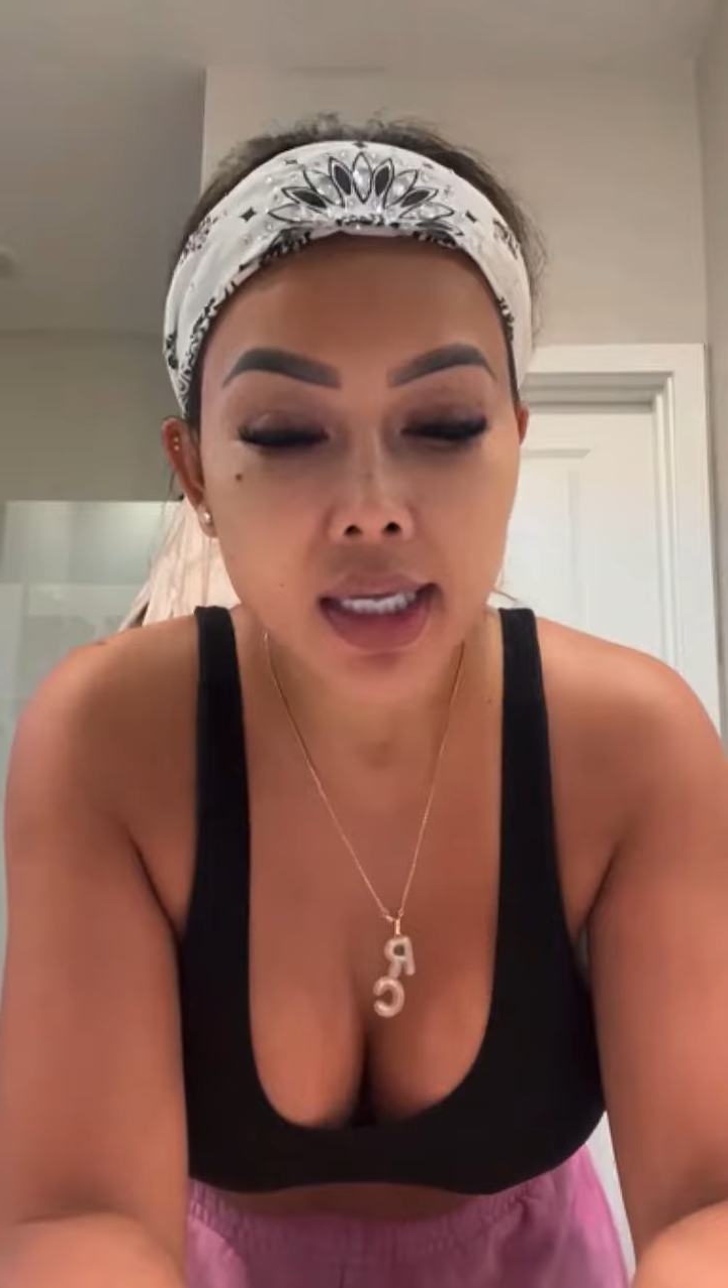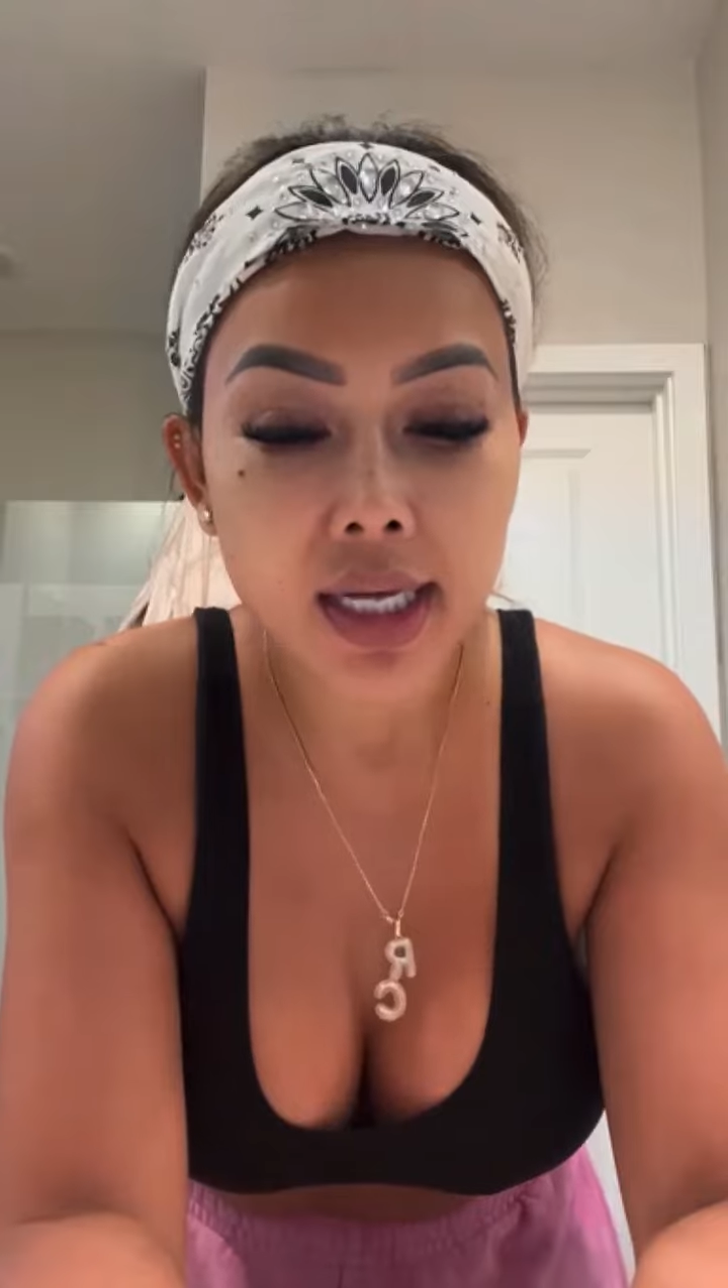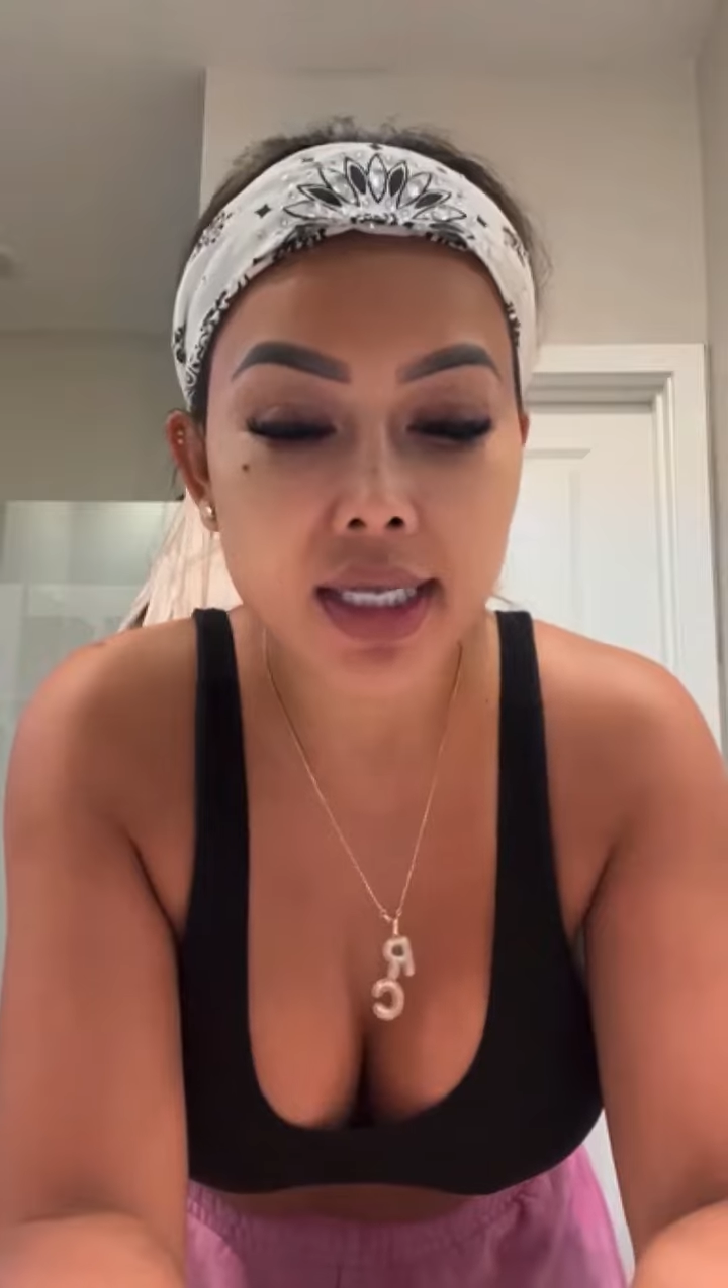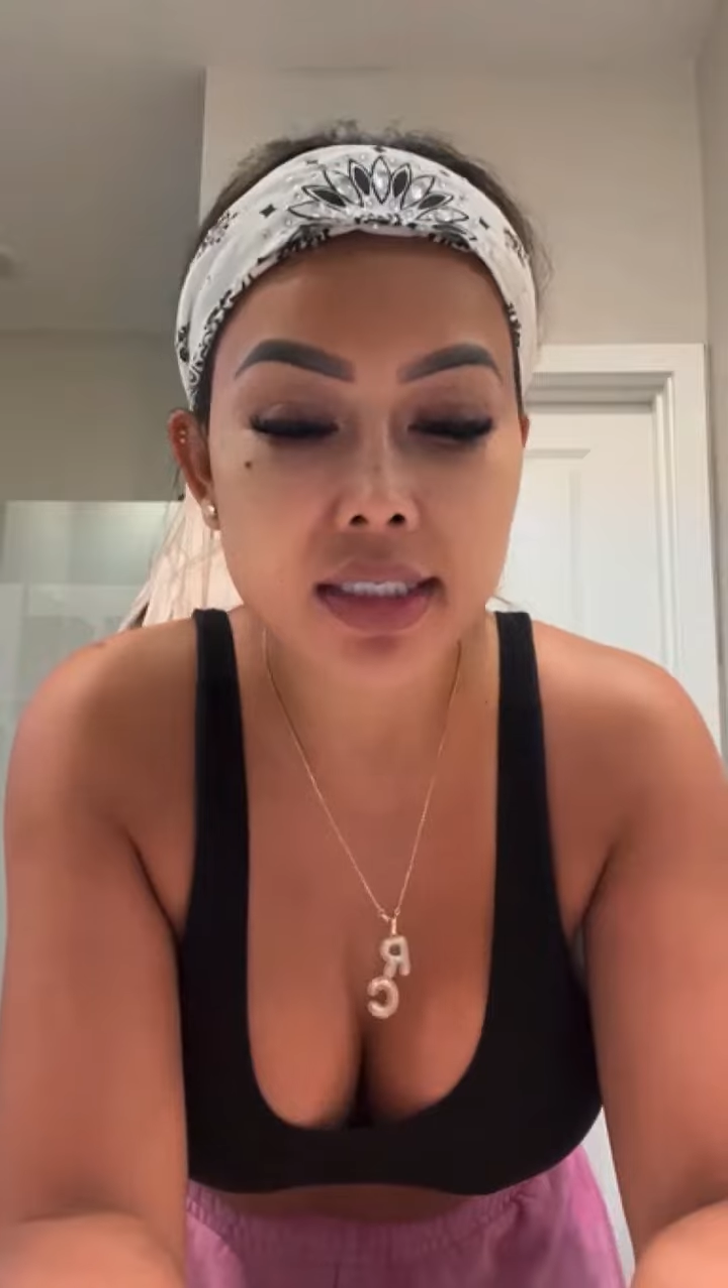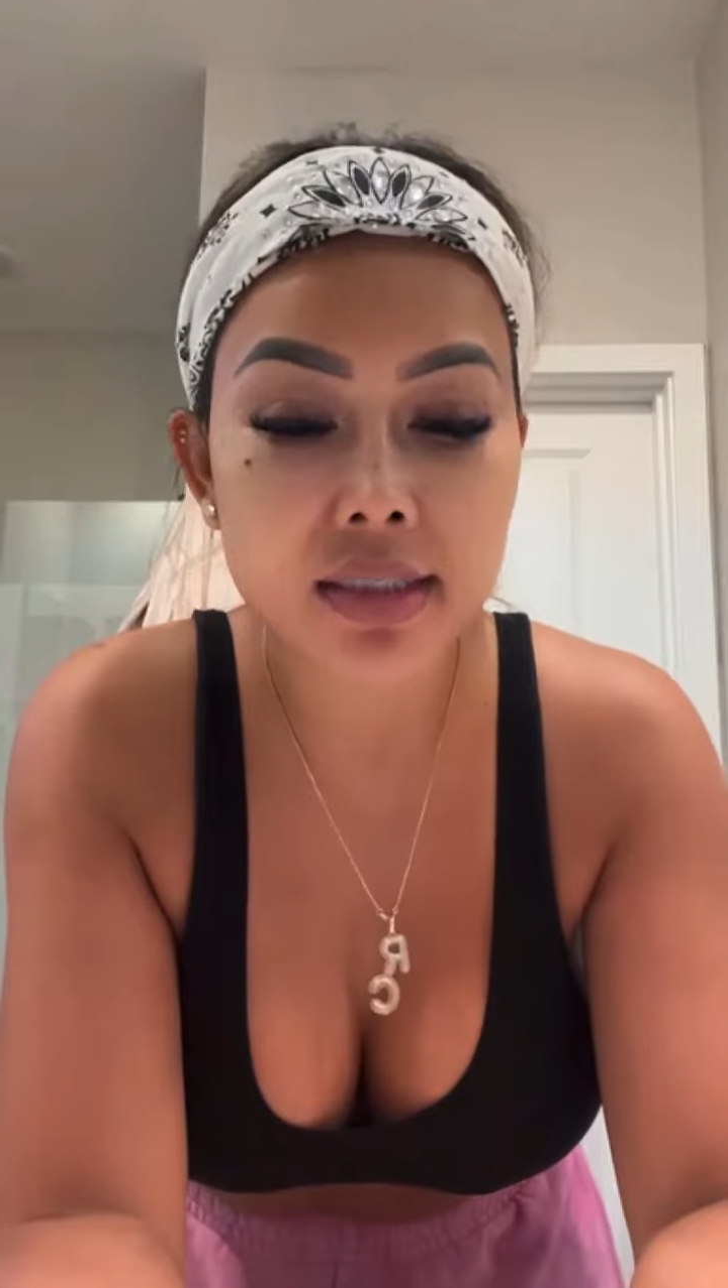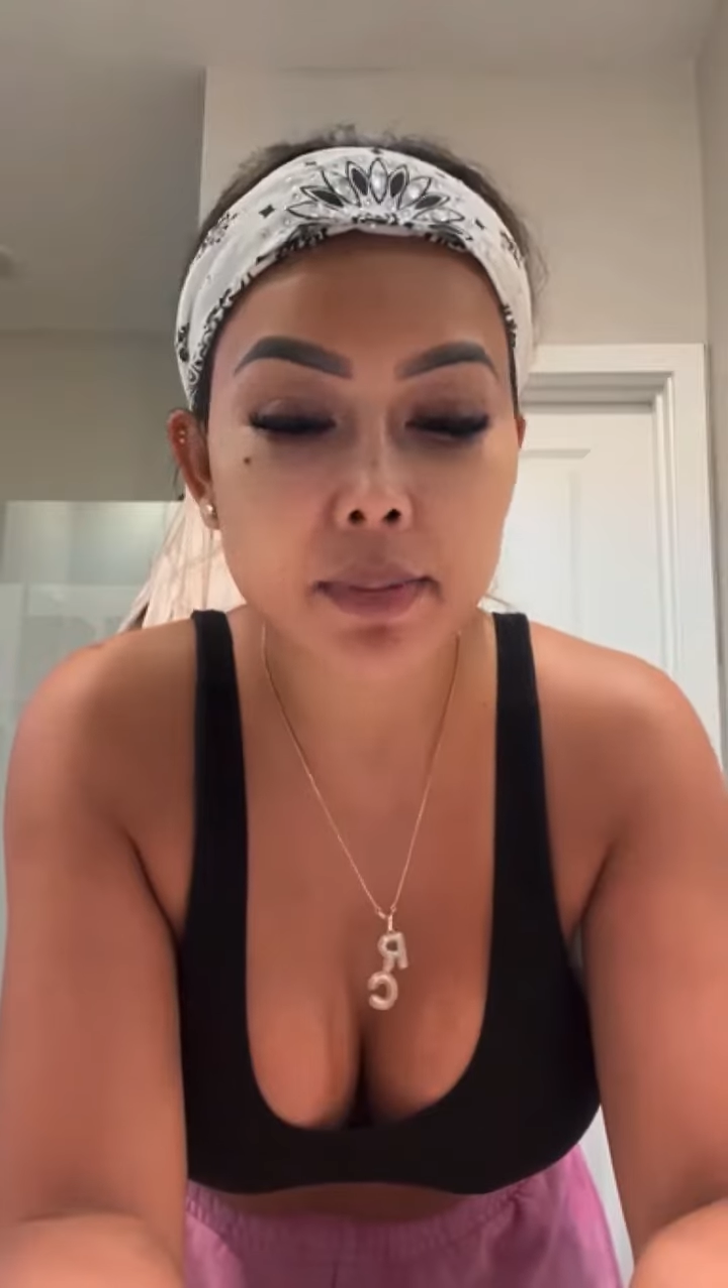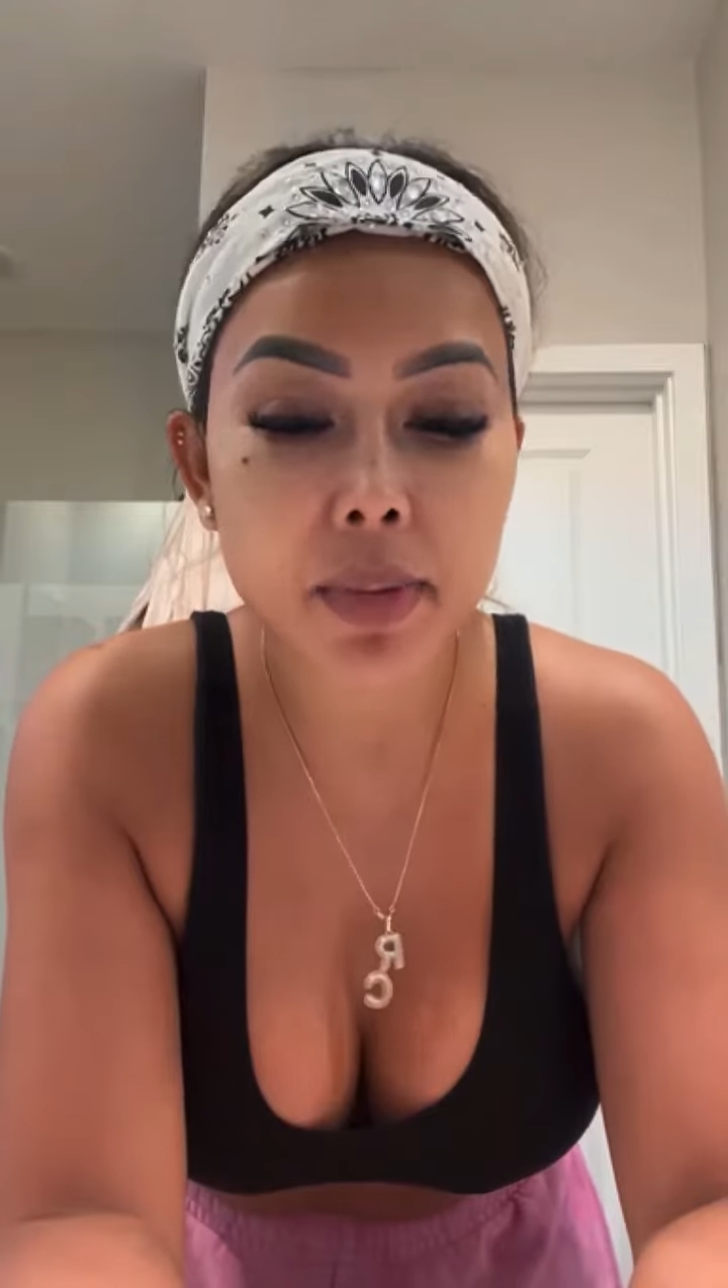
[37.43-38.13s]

has